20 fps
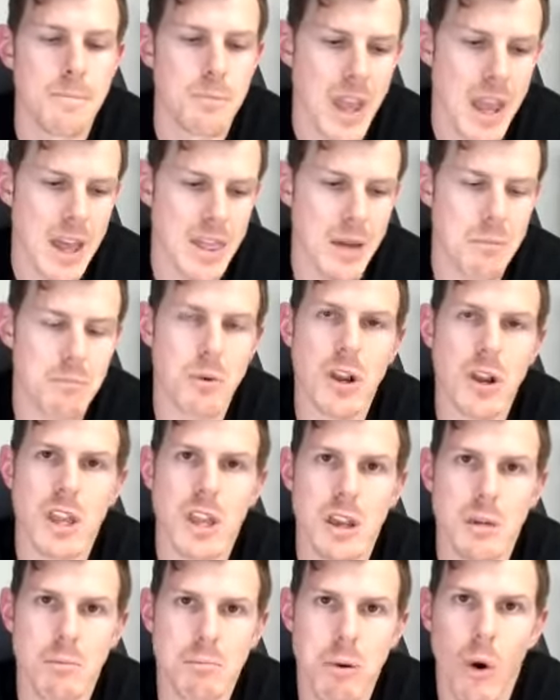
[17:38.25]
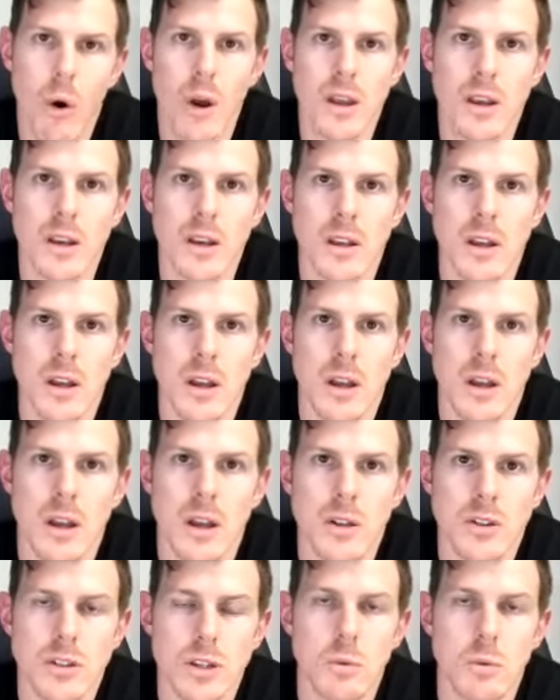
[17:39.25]
And then bringing your point
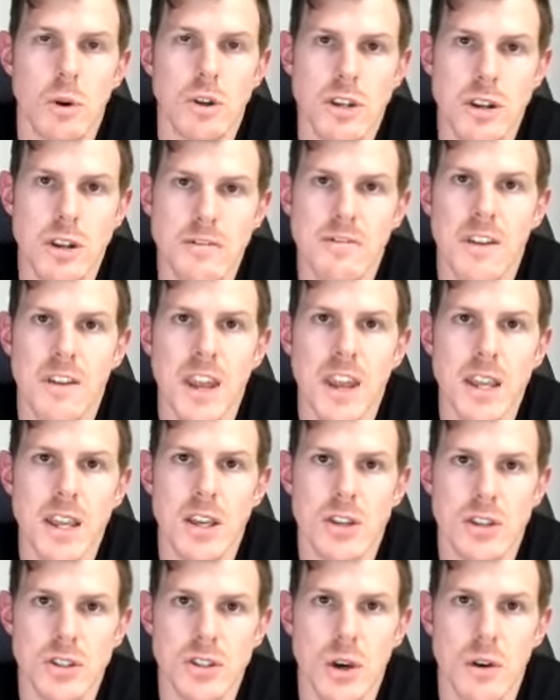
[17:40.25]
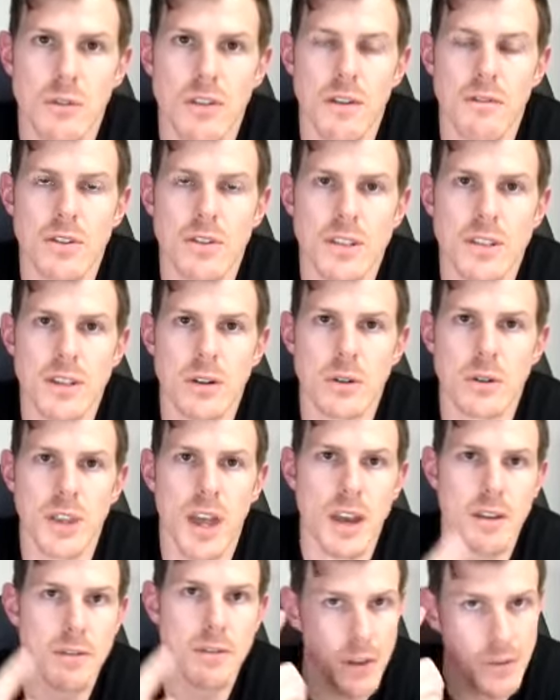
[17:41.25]
to what you're feeding yourself every single
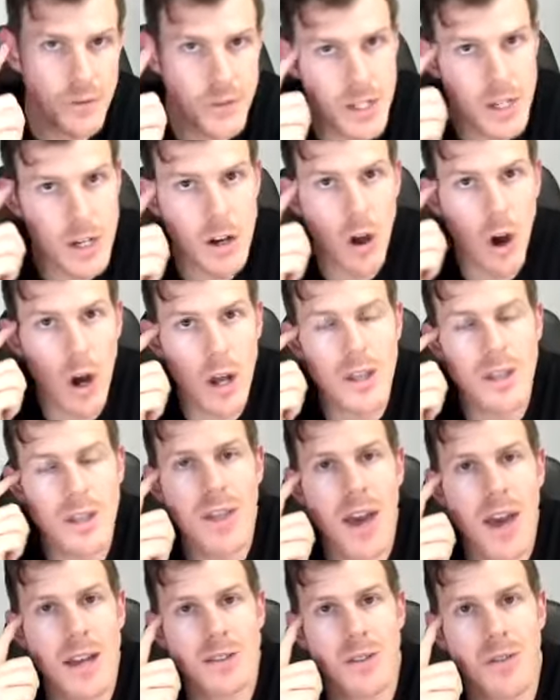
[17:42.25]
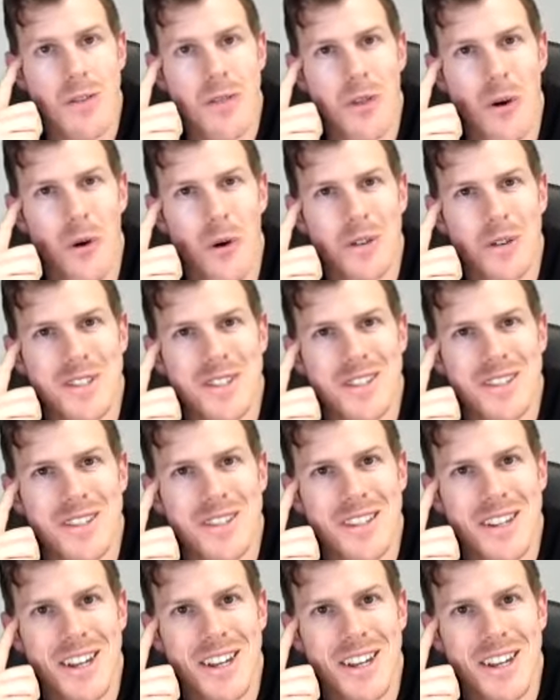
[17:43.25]
day 50 to 90,000 thoughts